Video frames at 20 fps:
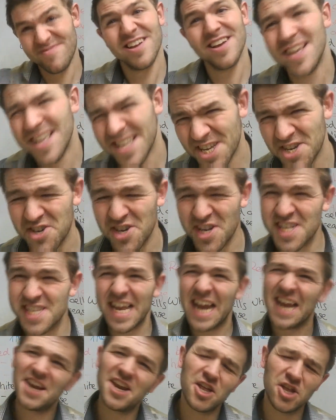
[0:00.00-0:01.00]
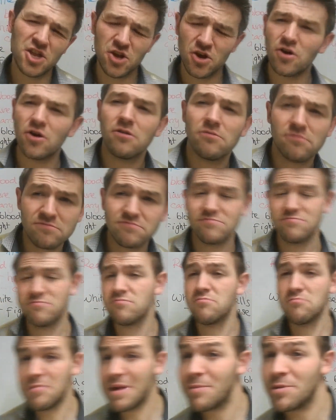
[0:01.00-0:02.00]
It's a good sign that you're
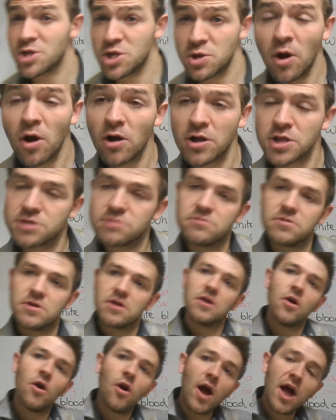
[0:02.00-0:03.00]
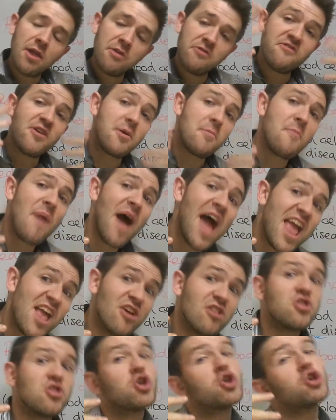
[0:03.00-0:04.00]
maybe too hot. If it's very
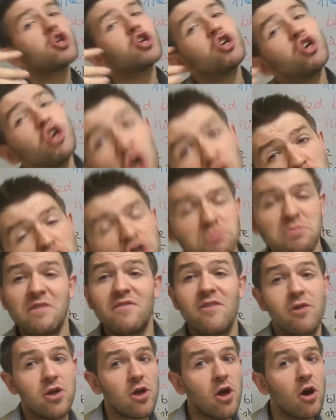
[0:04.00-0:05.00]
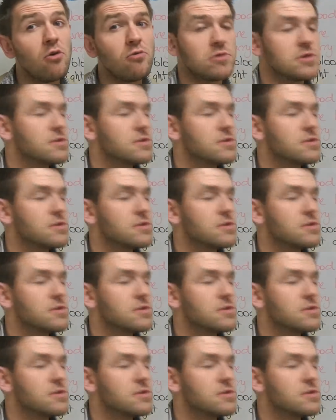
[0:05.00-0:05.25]
pale, could be very cold.